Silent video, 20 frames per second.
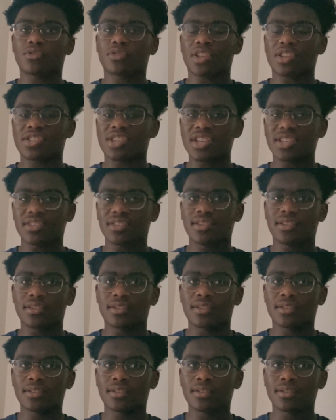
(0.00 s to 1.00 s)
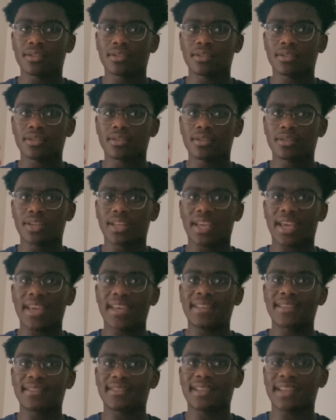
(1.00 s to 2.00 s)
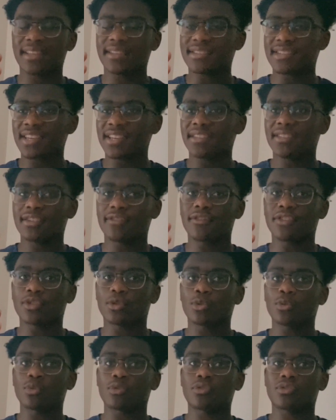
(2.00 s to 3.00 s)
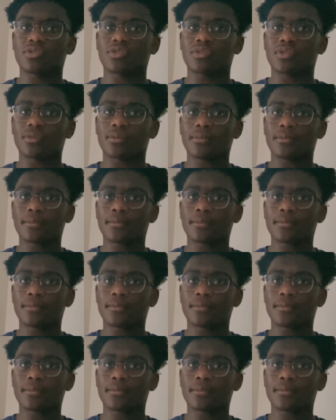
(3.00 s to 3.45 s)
They're chasing the gains. They're chasing the results.